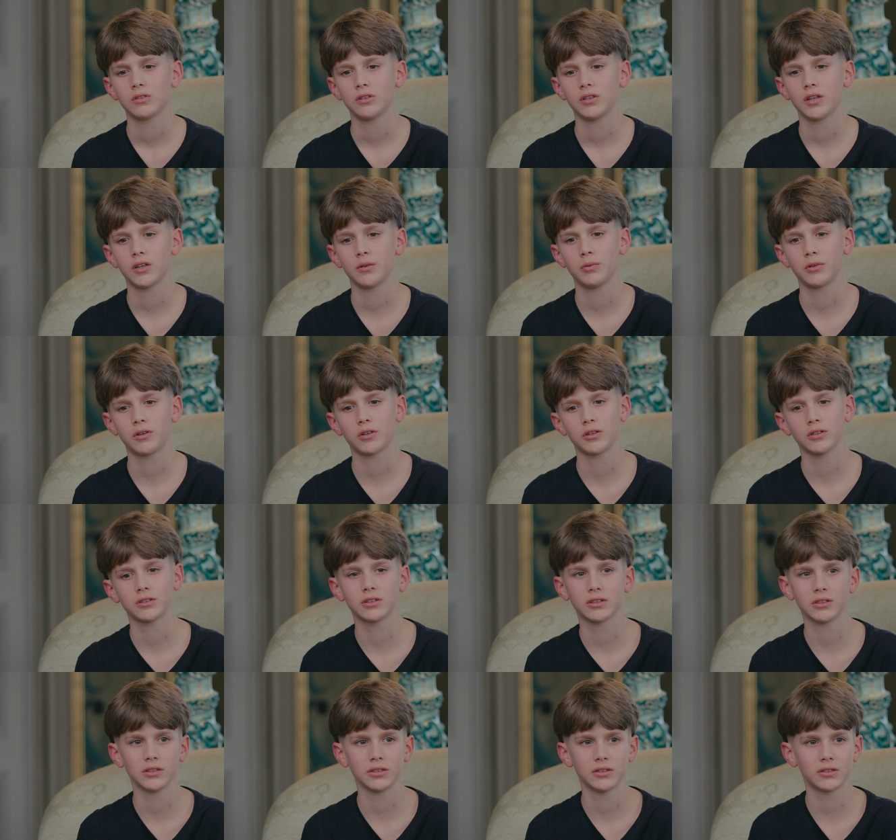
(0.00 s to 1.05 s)
yeah,
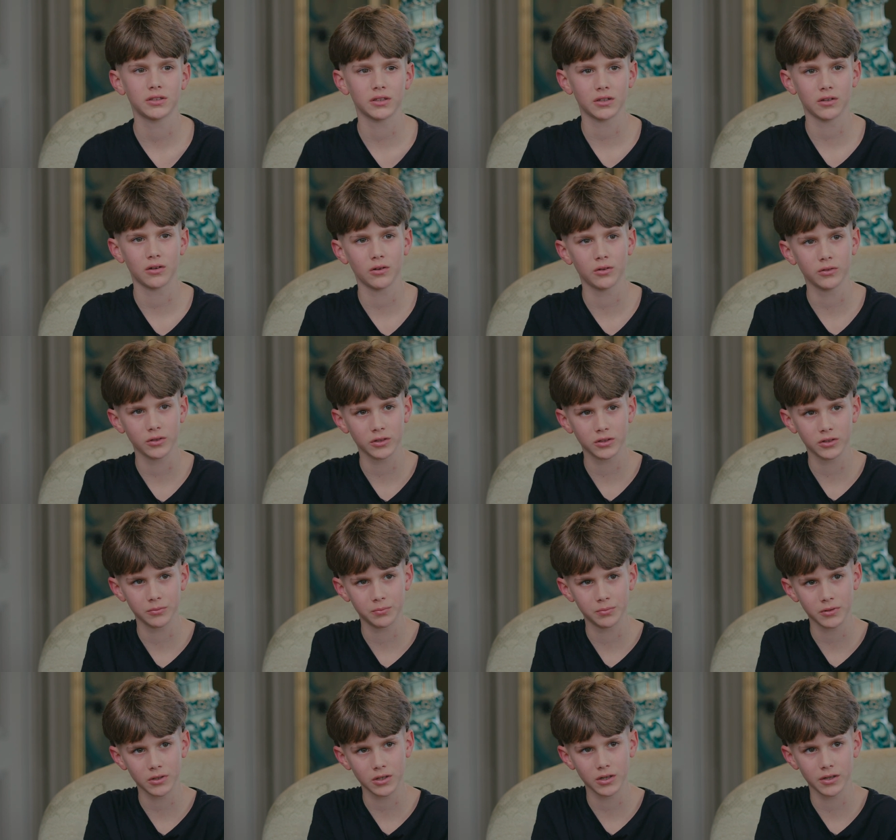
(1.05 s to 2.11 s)
because it's a whole
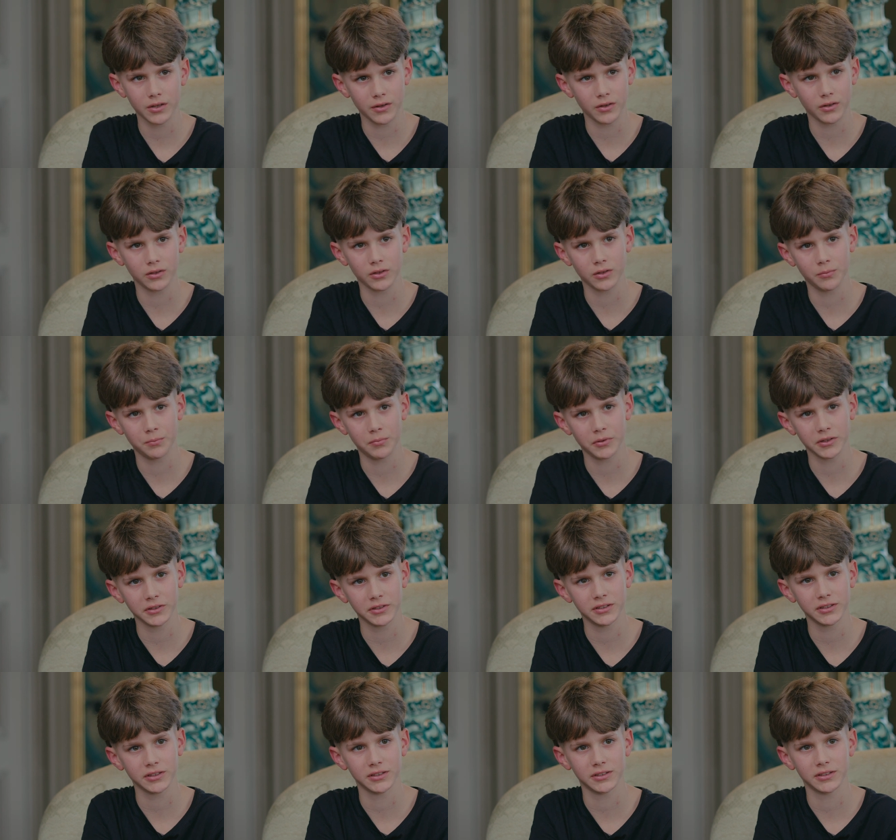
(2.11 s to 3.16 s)
another
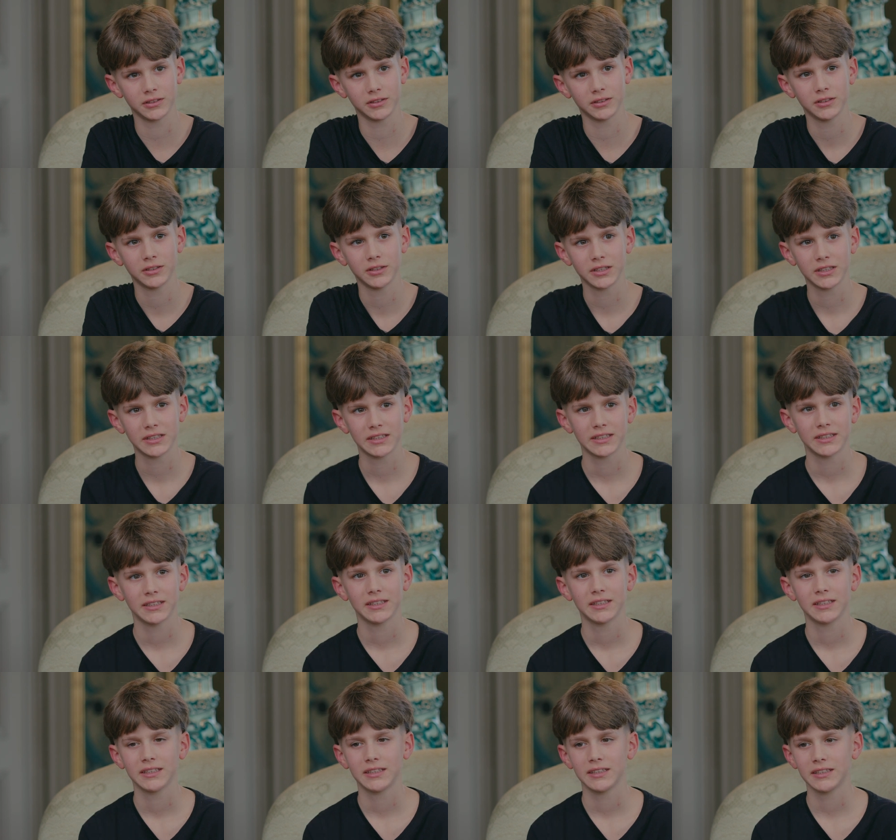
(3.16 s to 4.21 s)
person, and
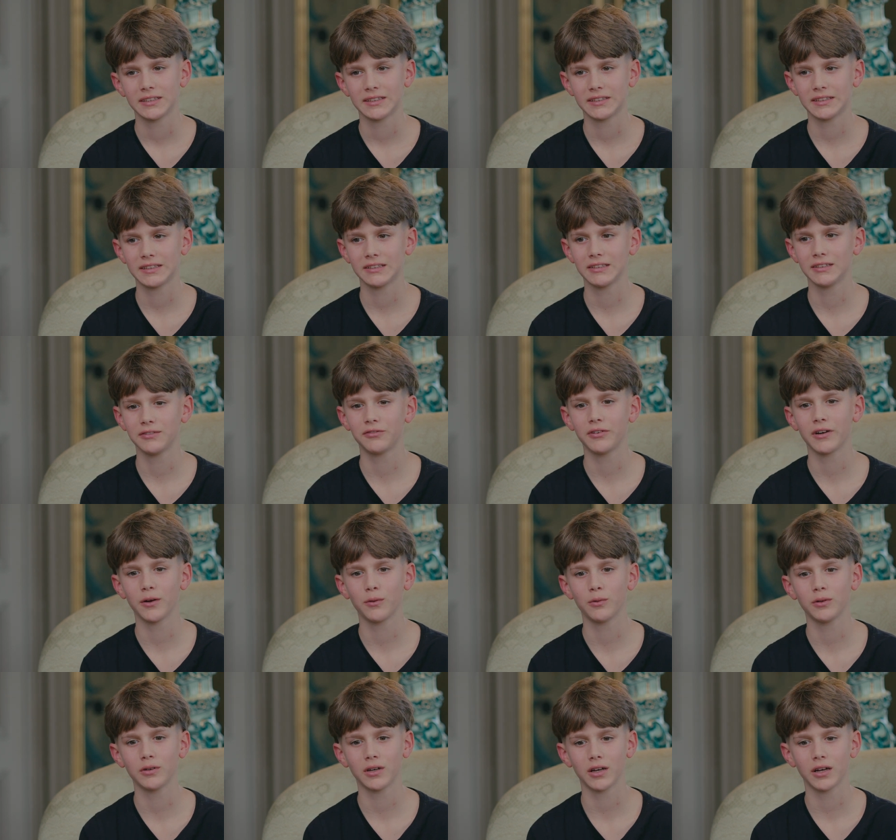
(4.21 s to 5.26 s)
if I
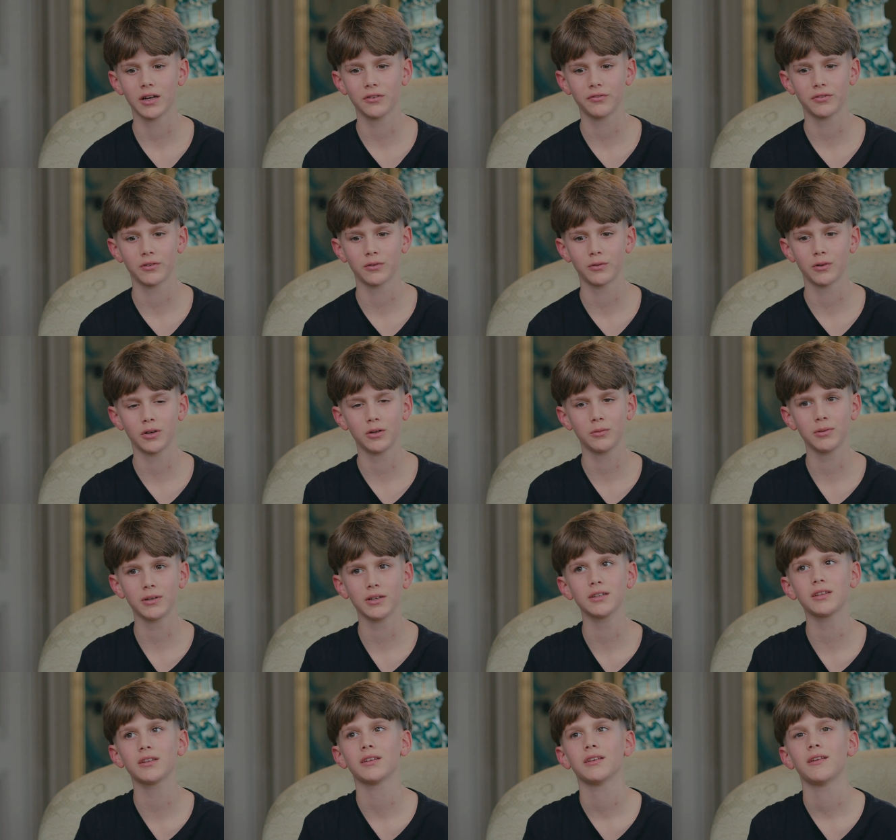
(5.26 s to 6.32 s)
would have a
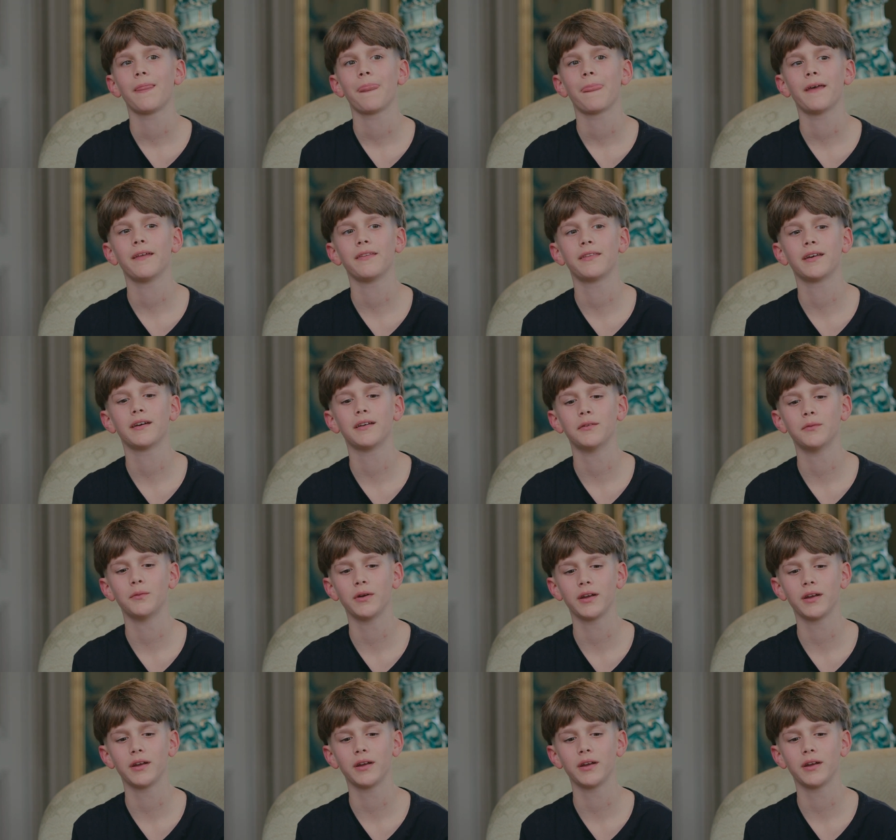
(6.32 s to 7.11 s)
robot and then